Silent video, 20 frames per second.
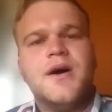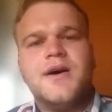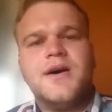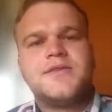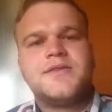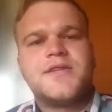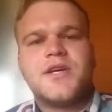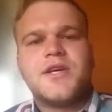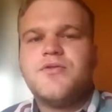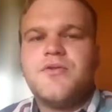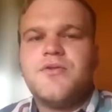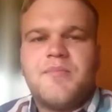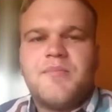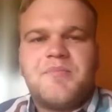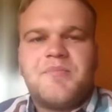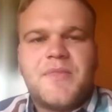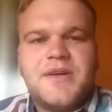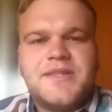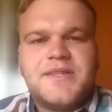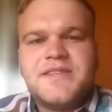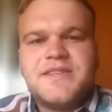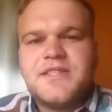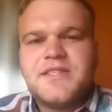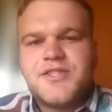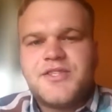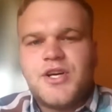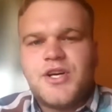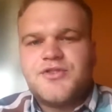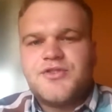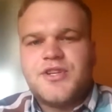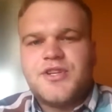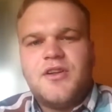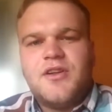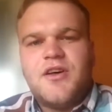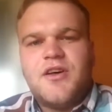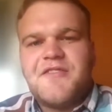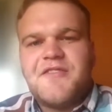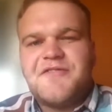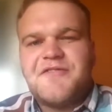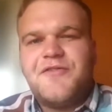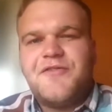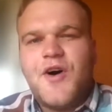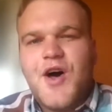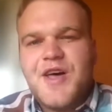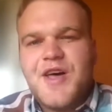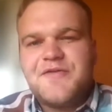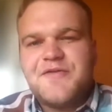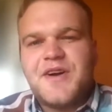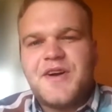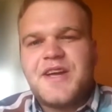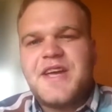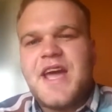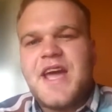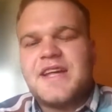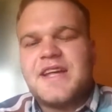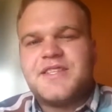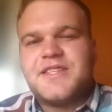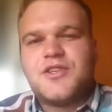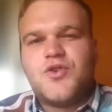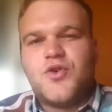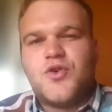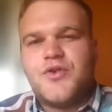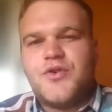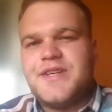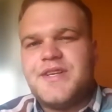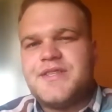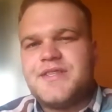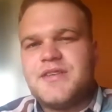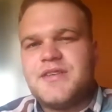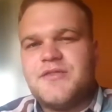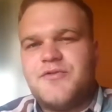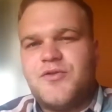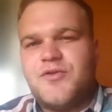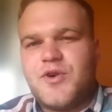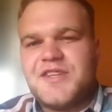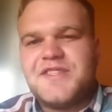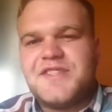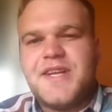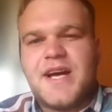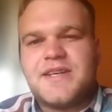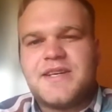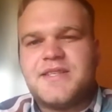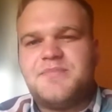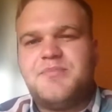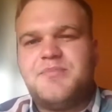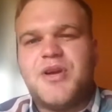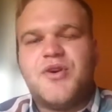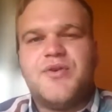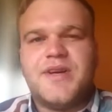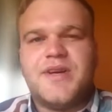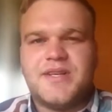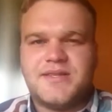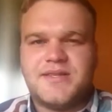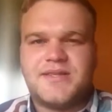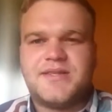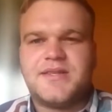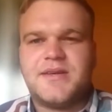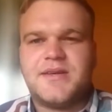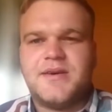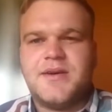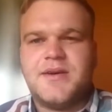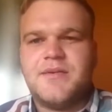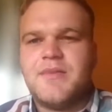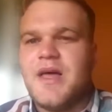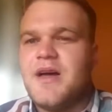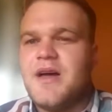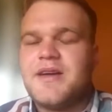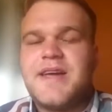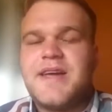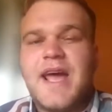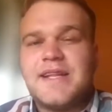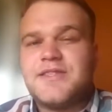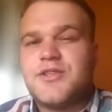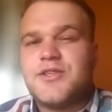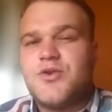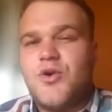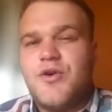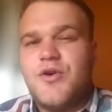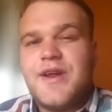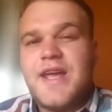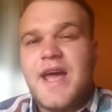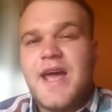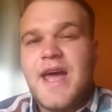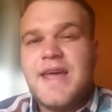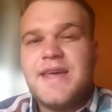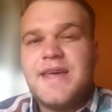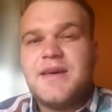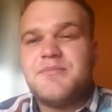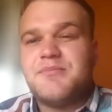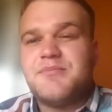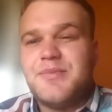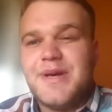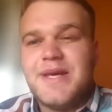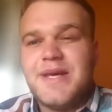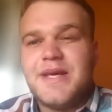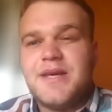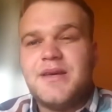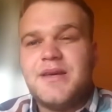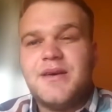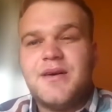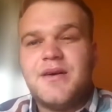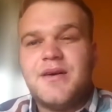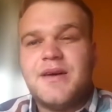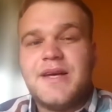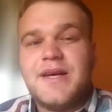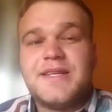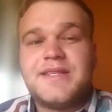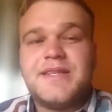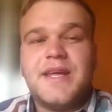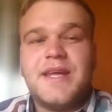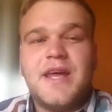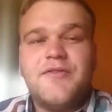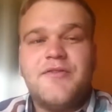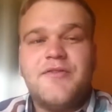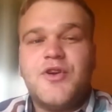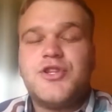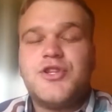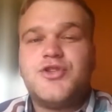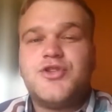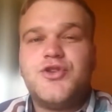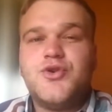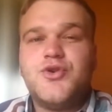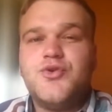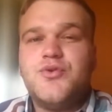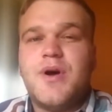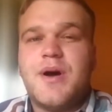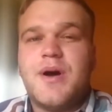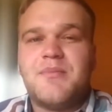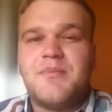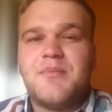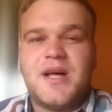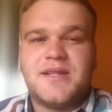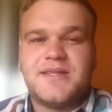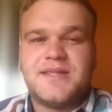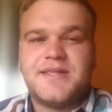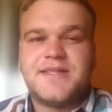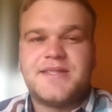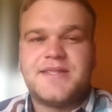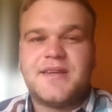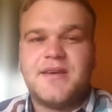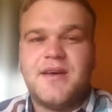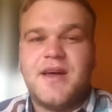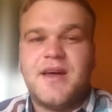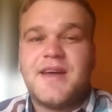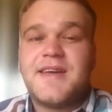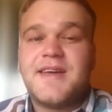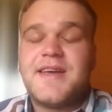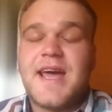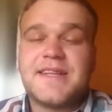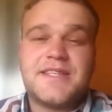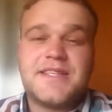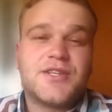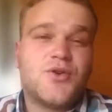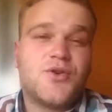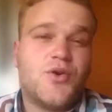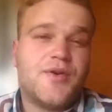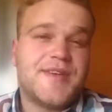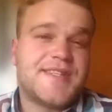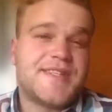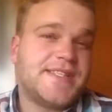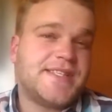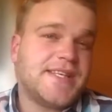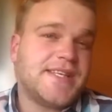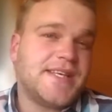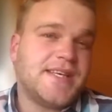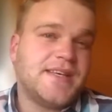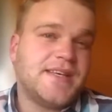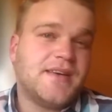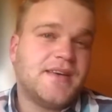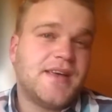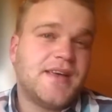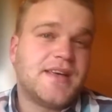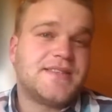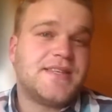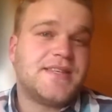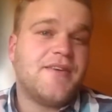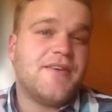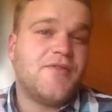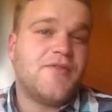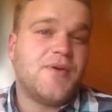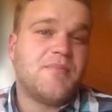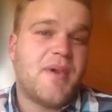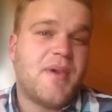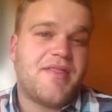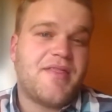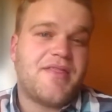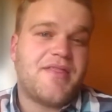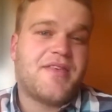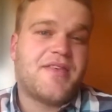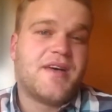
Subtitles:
So there's a total of 5 categories for the tax periods. Category A and B is every 2 months. Category C is every month.